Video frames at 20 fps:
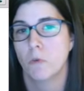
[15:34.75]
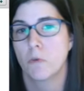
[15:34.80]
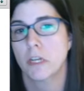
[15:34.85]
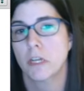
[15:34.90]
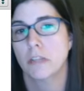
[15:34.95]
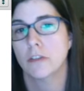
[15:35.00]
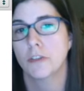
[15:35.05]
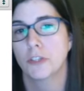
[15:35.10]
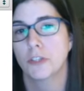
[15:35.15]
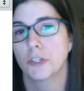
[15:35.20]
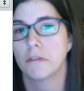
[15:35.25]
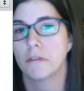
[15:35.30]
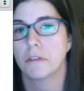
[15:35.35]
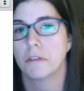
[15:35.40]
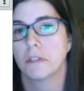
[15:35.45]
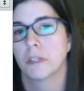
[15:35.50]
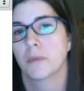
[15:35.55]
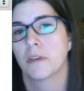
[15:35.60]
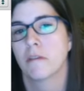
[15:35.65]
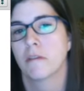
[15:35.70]
wanted the
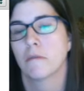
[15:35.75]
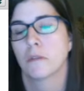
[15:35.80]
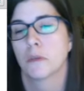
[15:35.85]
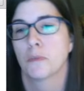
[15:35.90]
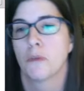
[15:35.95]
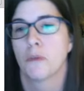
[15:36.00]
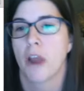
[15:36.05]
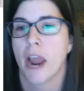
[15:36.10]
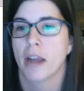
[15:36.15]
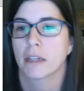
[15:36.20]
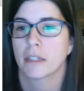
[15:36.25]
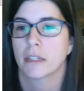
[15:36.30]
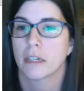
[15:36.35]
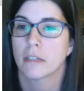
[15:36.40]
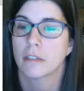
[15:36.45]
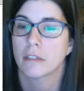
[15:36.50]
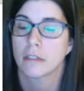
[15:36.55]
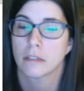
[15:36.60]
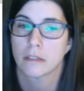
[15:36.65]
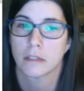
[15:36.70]
students to be able to
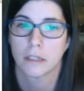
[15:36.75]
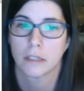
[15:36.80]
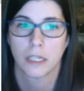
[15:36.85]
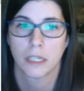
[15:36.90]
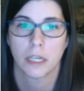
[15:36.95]
practice,